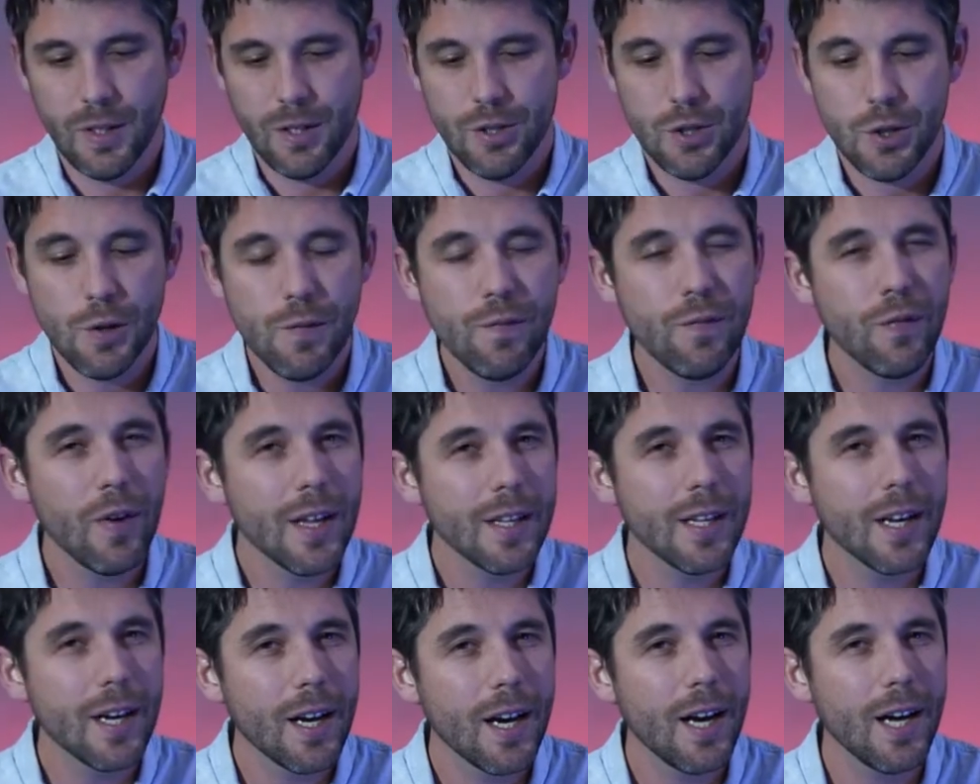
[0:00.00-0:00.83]
Do you
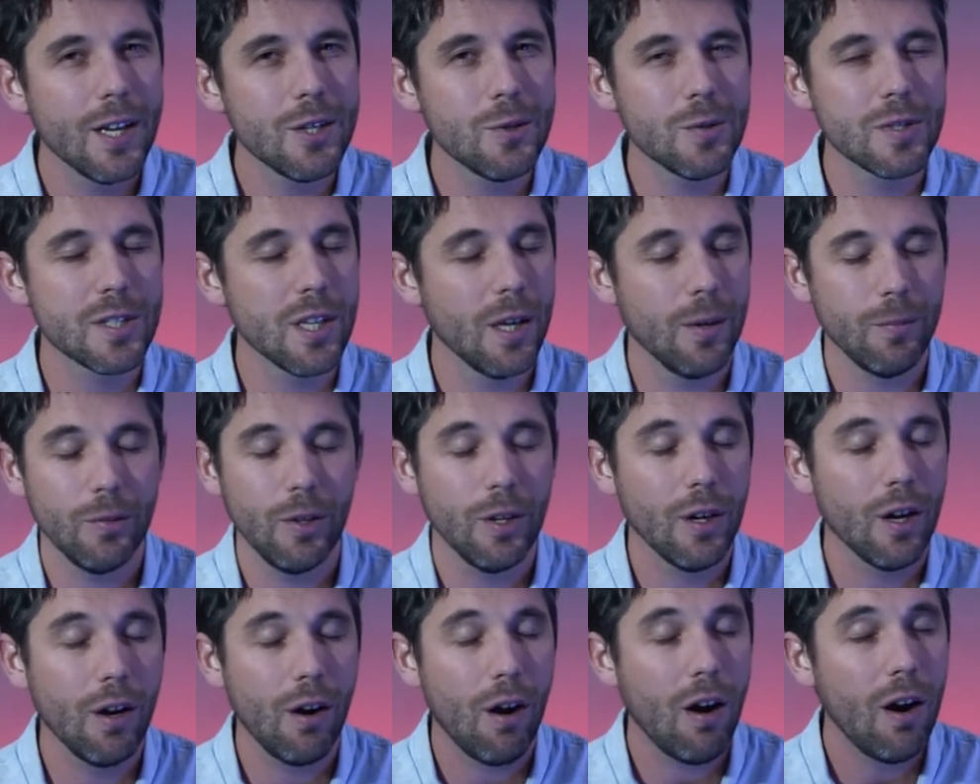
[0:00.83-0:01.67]
find that hard to accept?
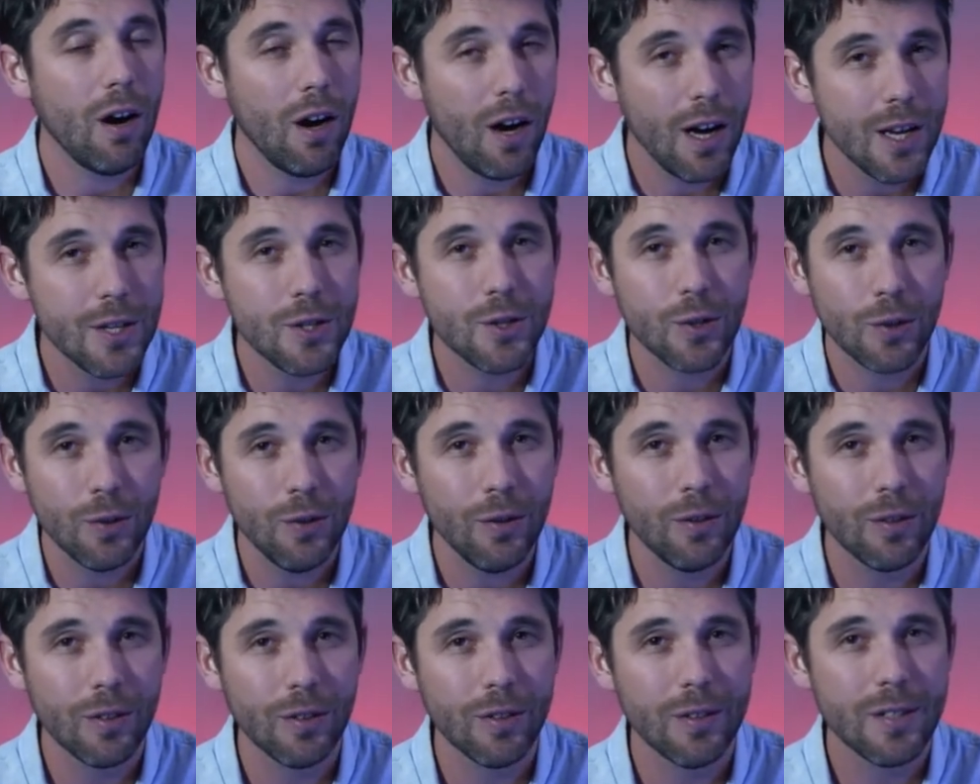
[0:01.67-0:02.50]
You know, I
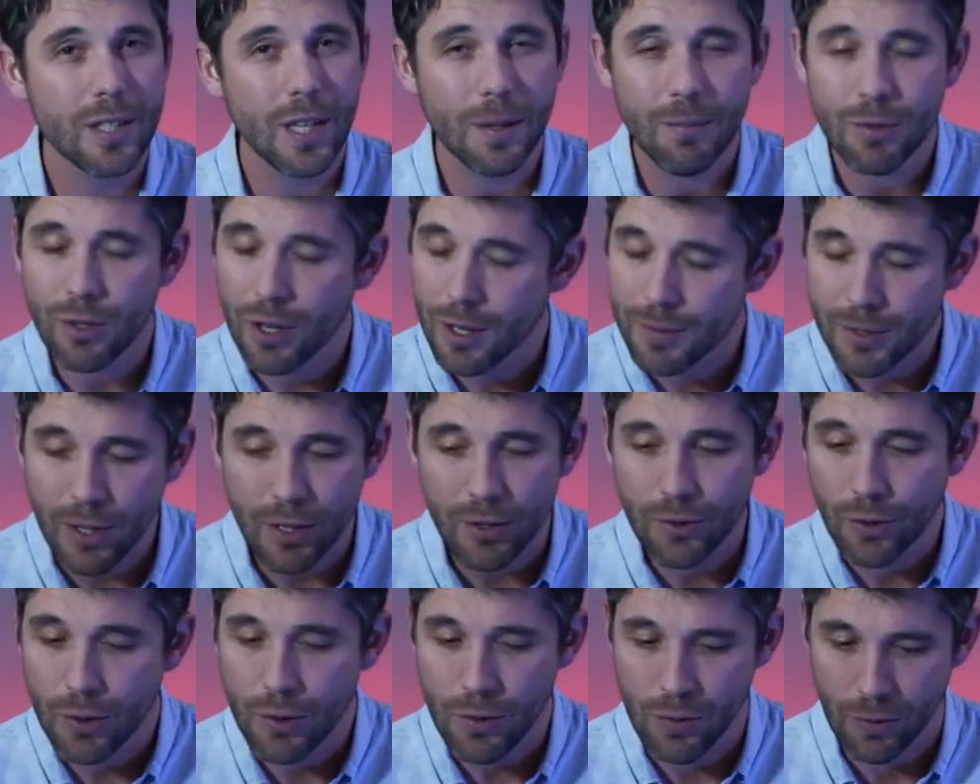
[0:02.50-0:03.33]
do. Sometimes
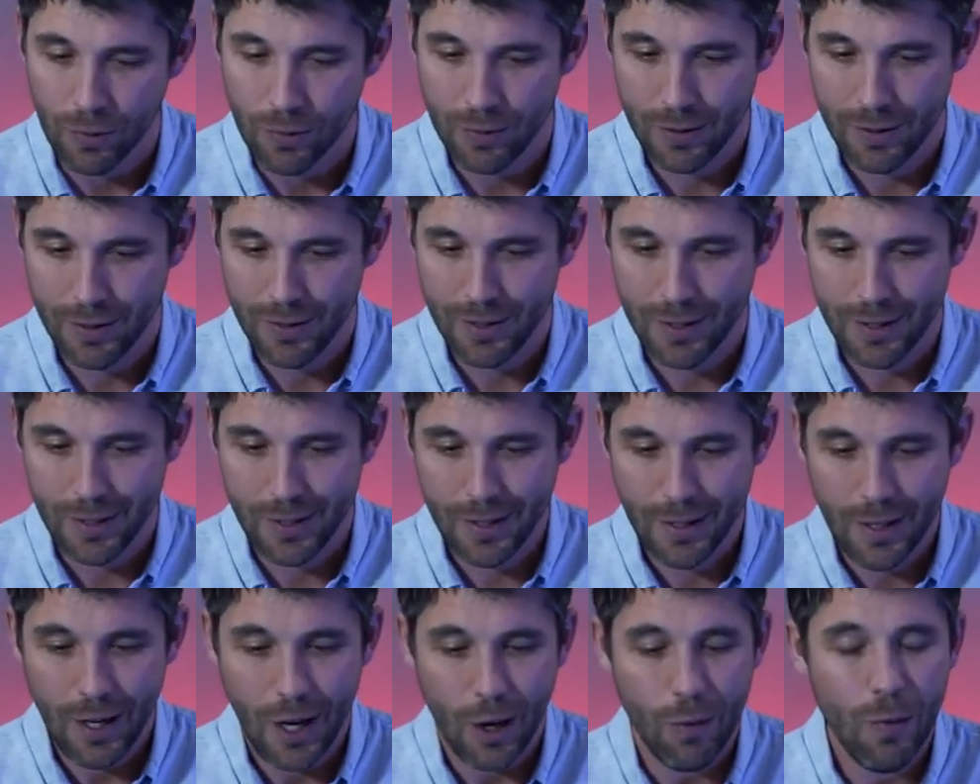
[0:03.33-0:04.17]
I do.
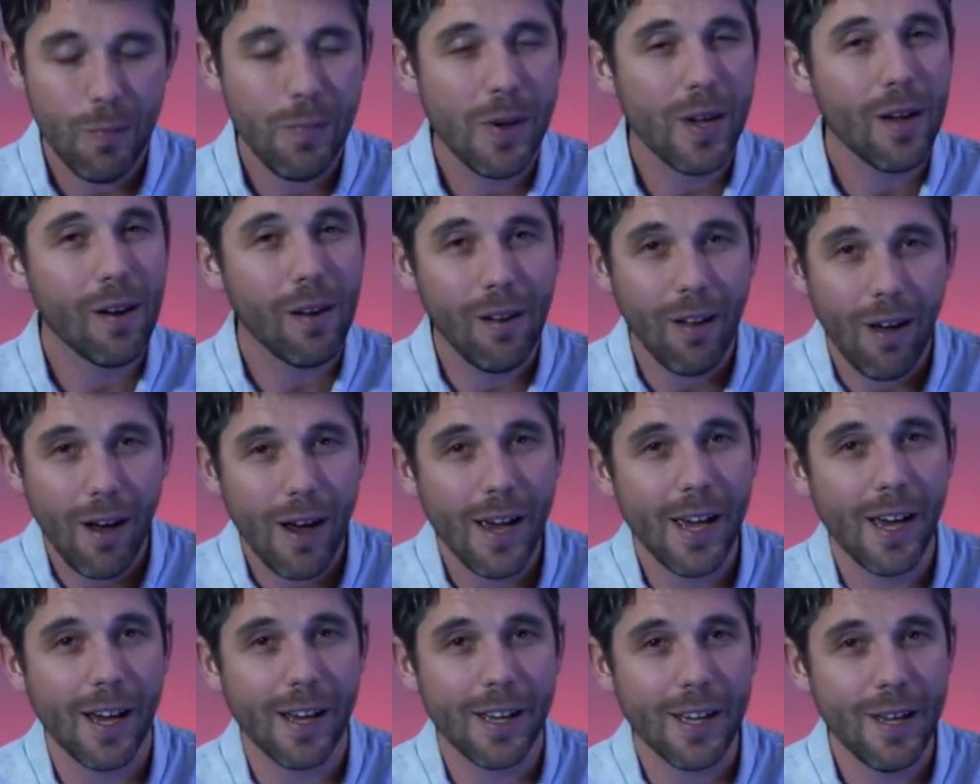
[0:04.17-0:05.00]
I would be a
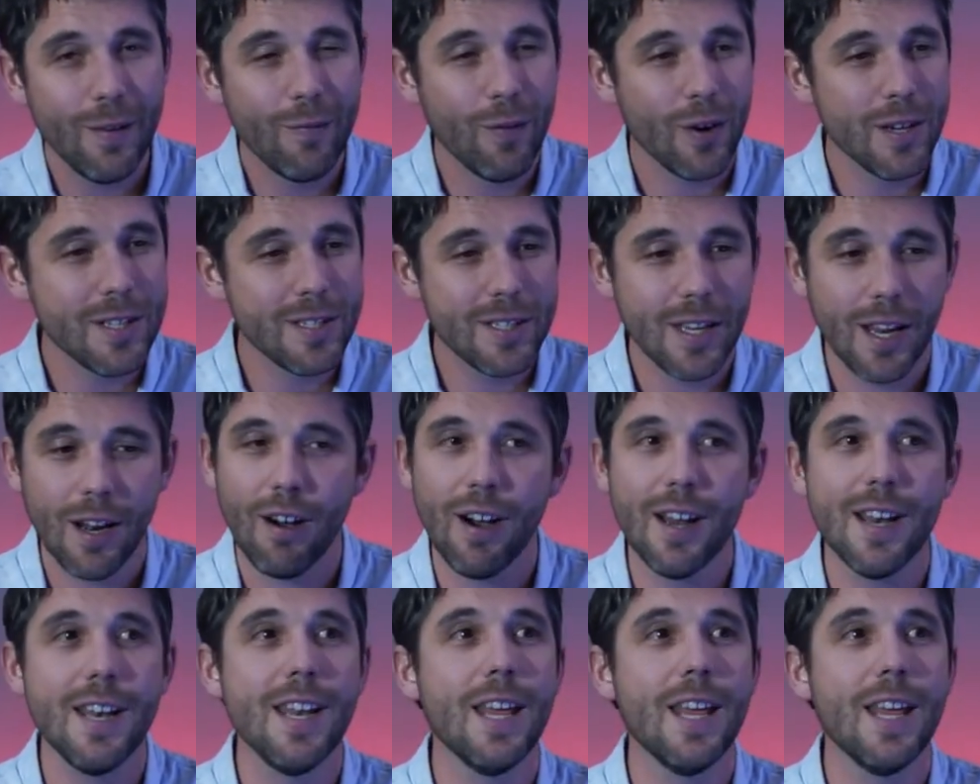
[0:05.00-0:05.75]
liar if I said I